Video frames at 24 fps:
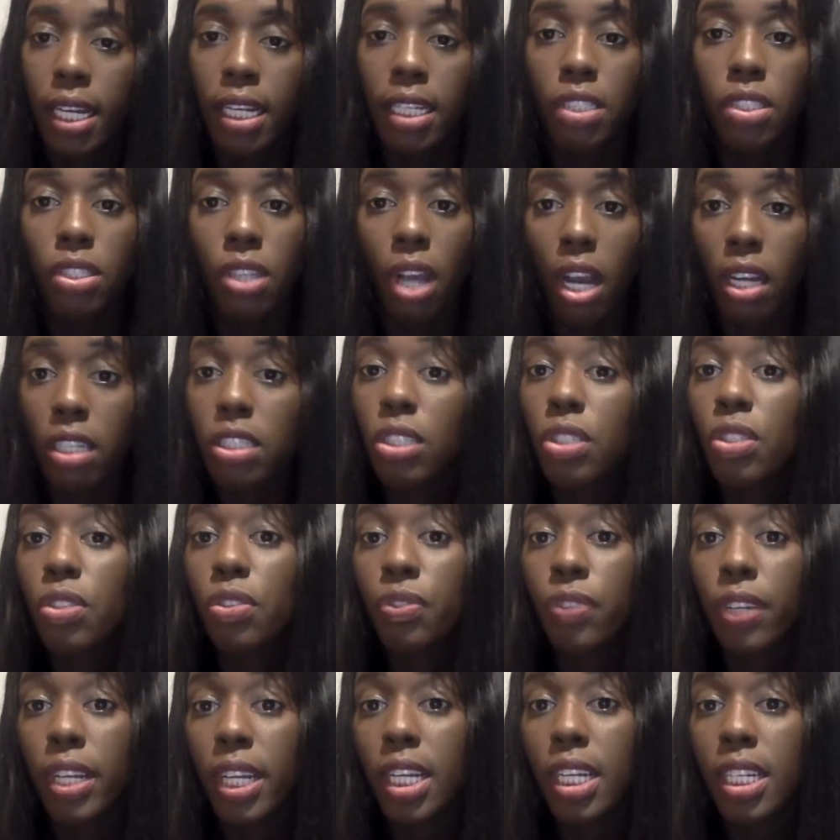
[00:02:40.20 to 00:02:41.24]
doctors
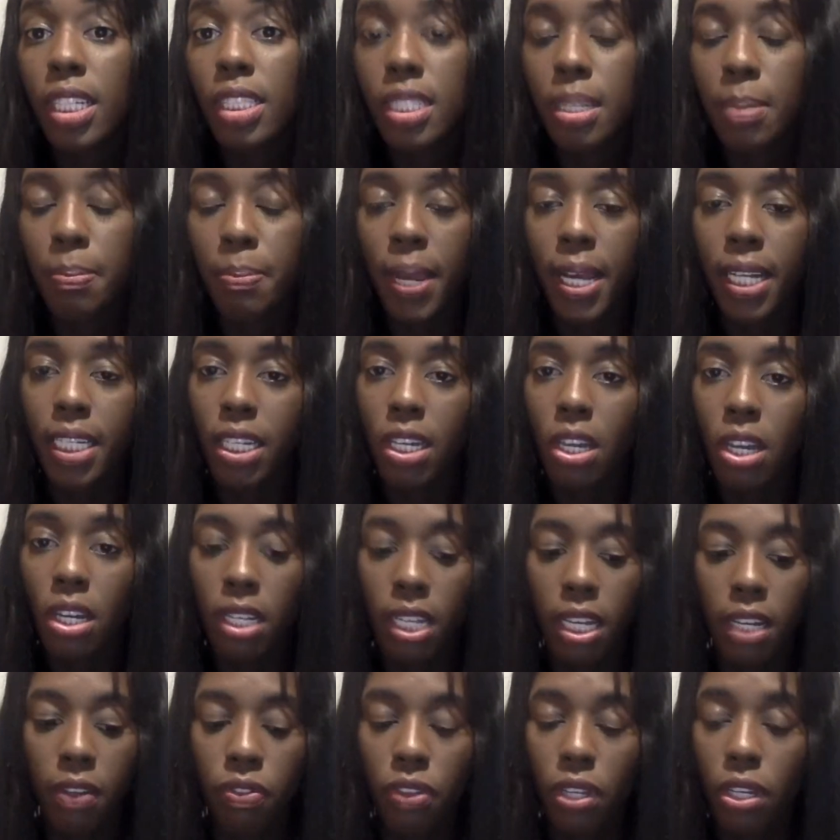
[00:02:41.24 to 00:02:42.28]
vary depending on
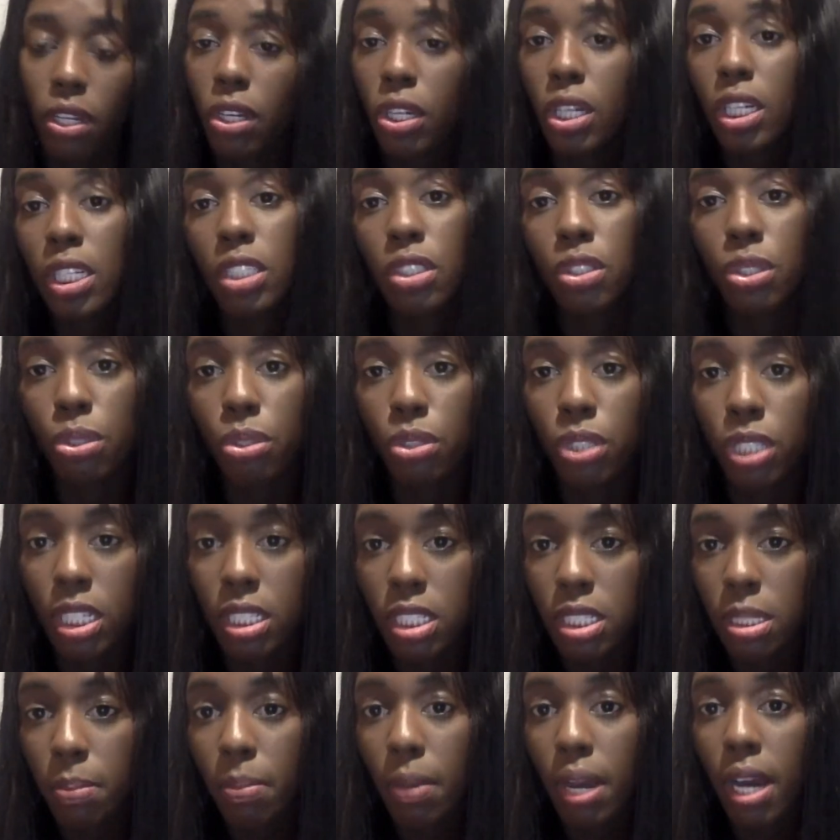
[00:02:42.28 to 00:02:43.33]
if they're going to do
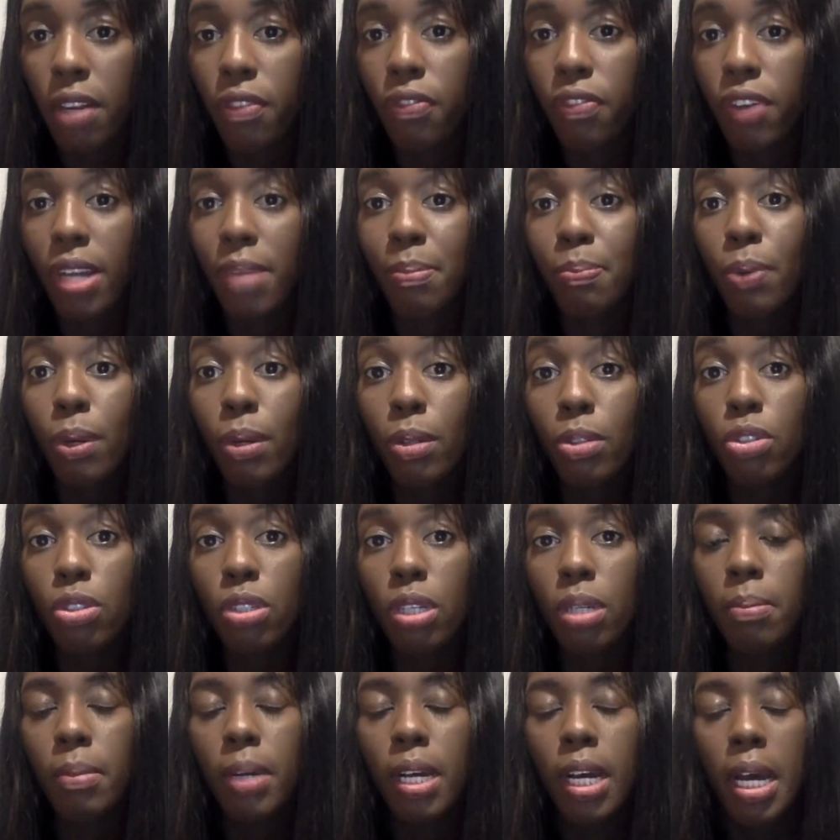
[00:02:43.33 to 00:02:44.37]
just a modified
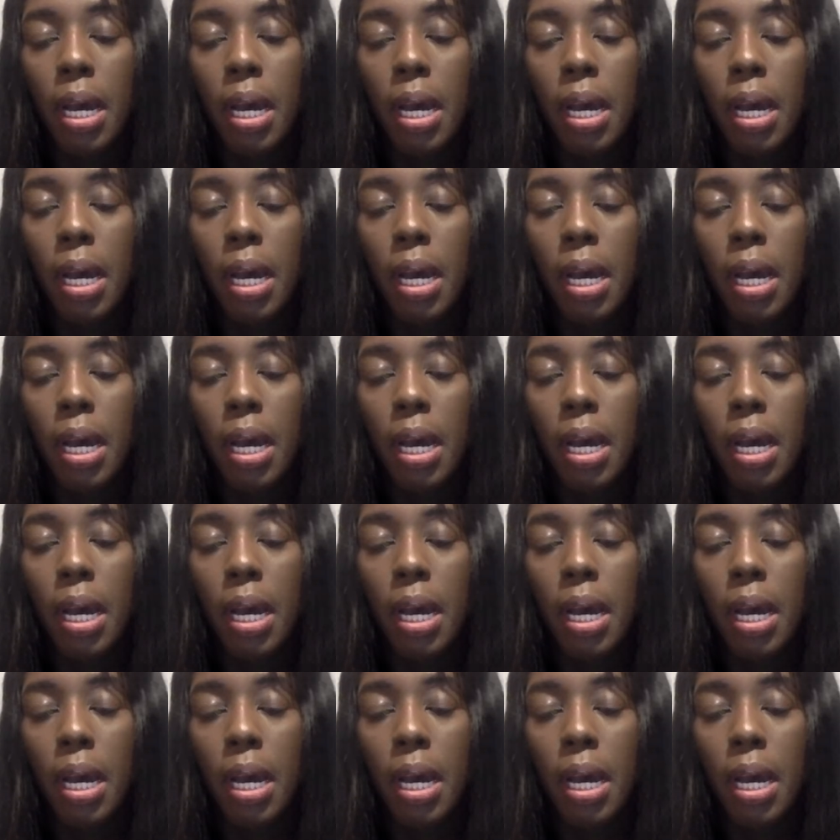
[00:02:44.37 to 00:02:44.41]
Broström.